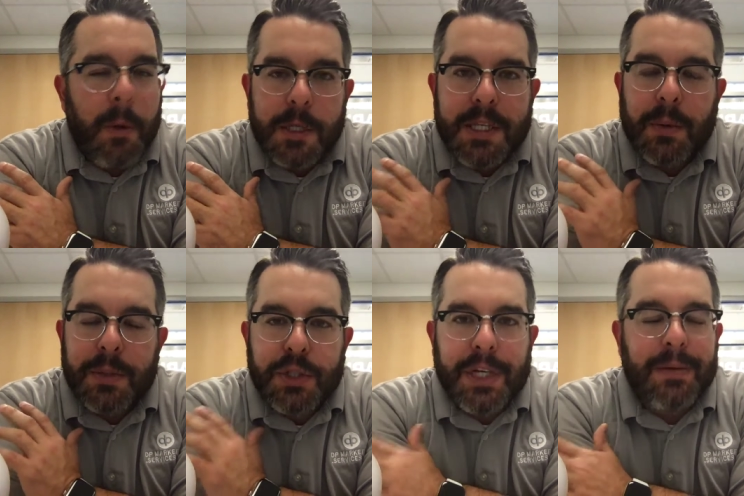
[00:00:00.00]
so
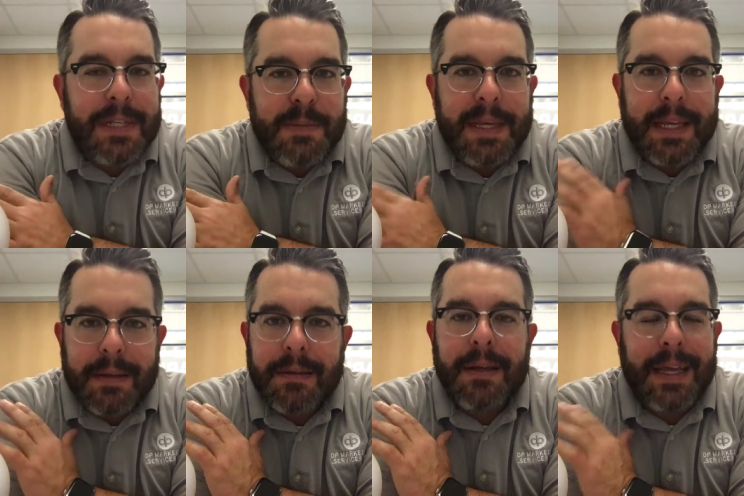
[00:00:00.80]
generally
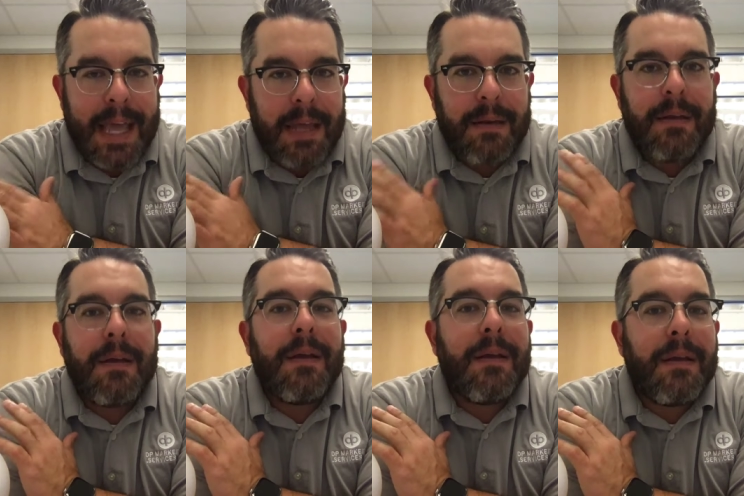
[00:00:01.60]
speaking, again,
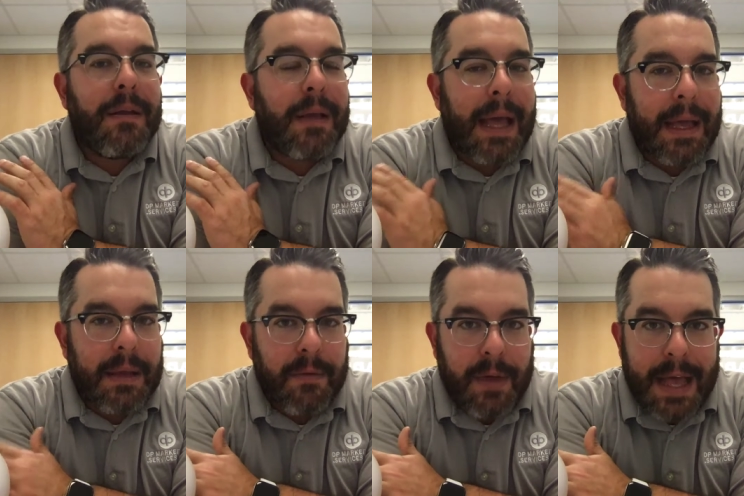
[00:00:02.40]
eh,
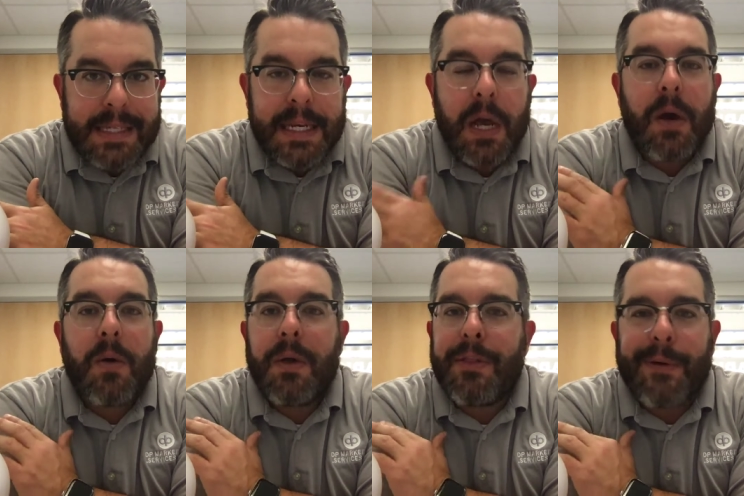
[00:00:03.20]

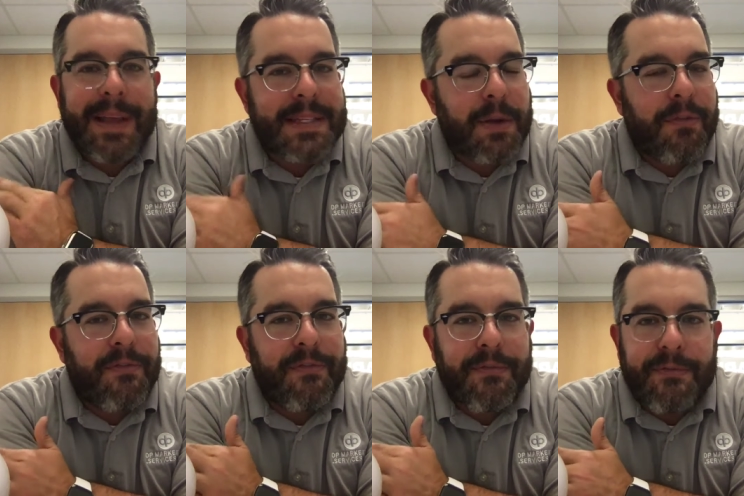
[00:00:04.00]
SEO there is no
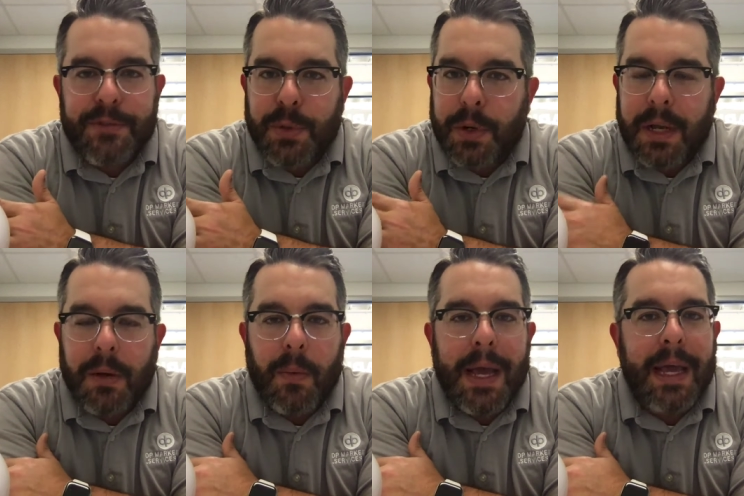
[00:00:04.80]

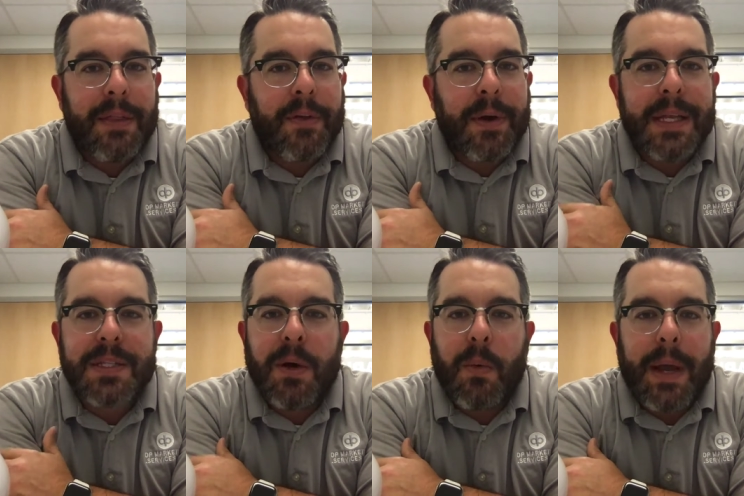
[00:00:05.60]
shortcut way. There
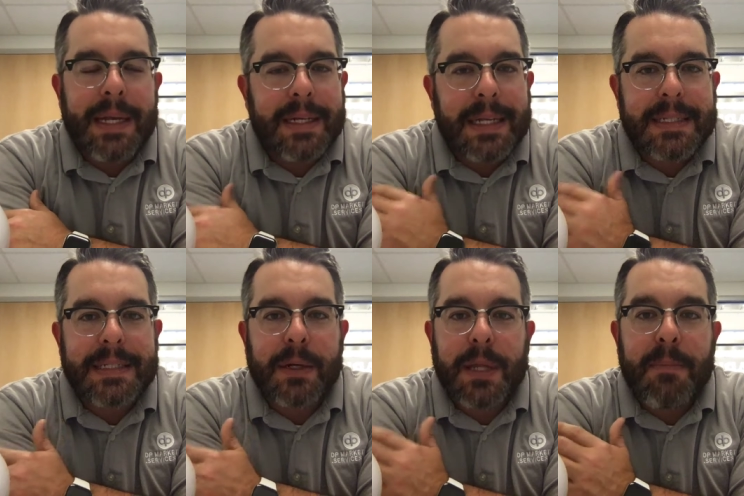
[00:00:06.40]
is no way to
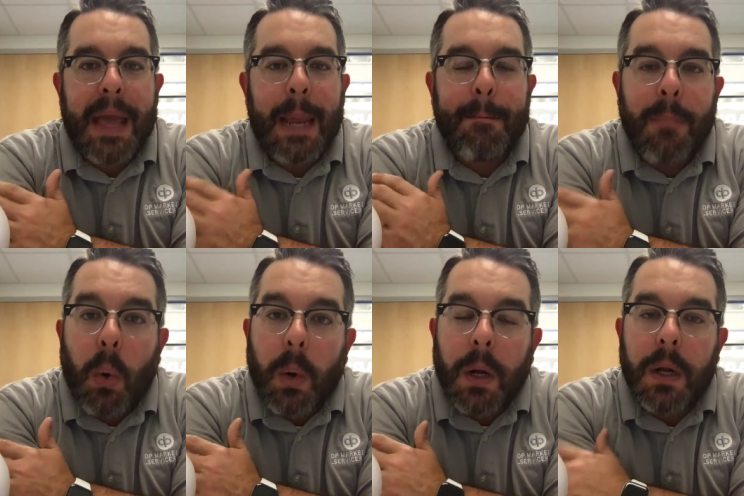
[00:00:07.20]
necessarily pay
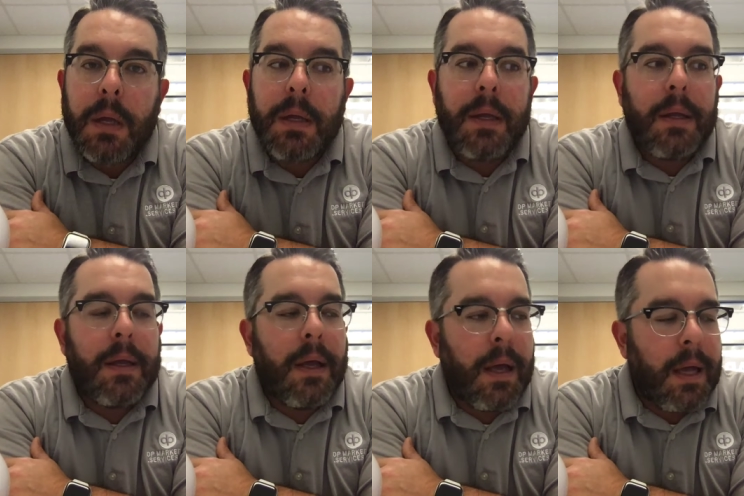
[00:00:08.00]
more.
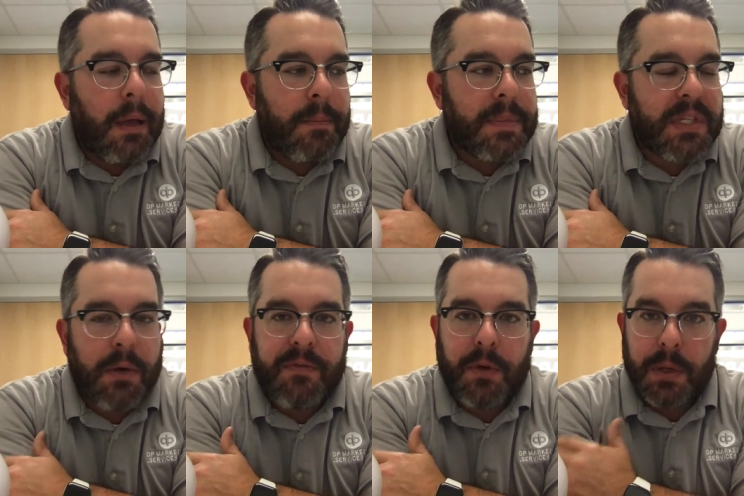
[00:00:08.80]
Um,
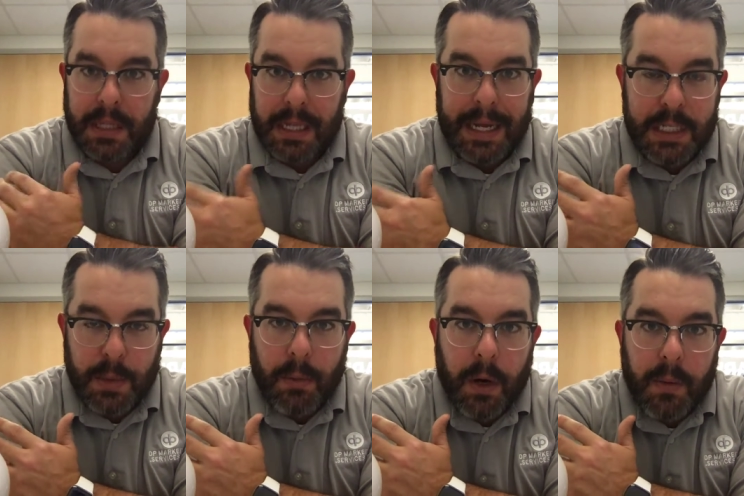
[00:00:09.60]
so for the clients
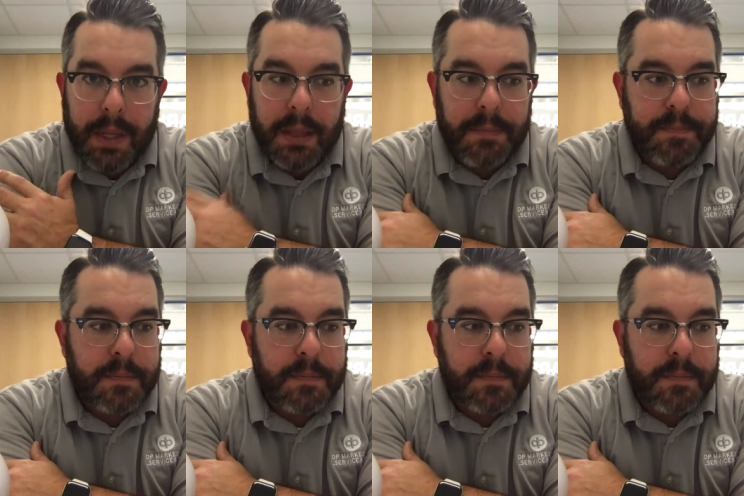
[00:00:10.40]
we work with,